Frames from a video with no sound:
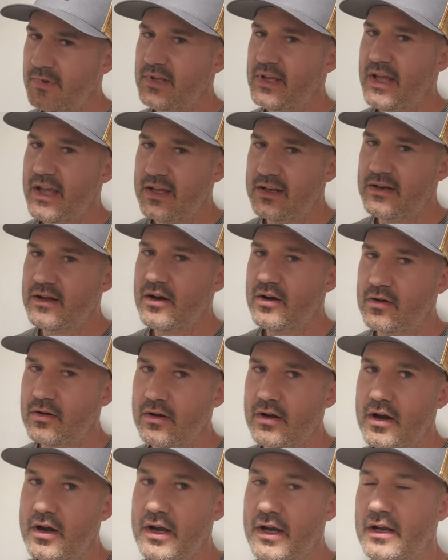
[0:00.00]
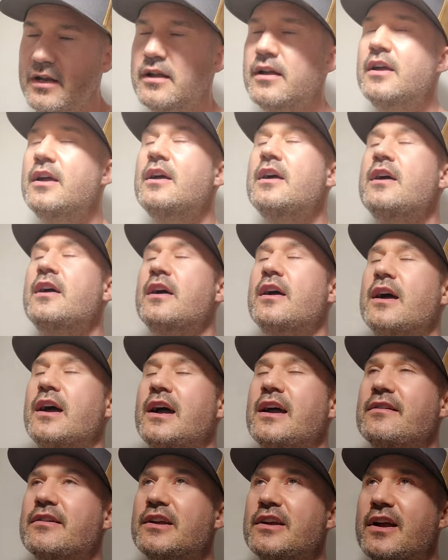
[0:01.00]
Yeah, dog. All right.
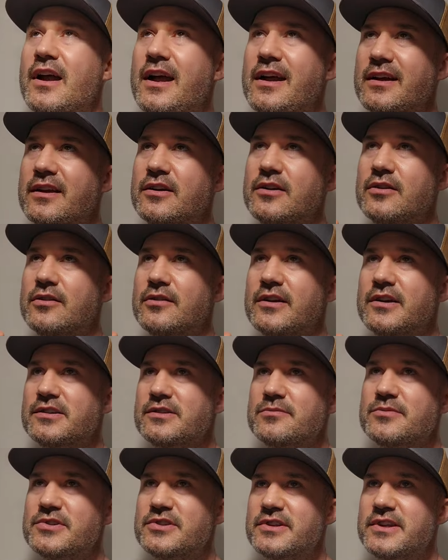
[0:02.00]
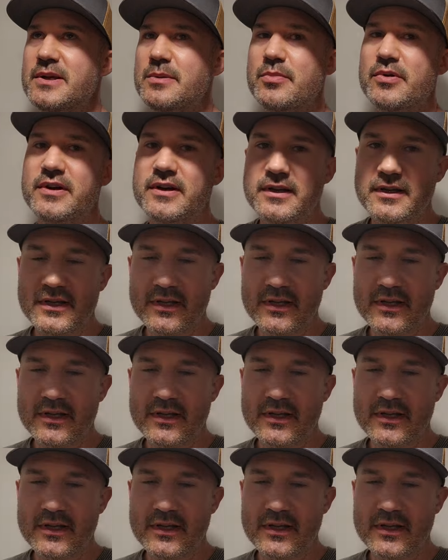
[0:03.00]
I, I got to go get some sleep.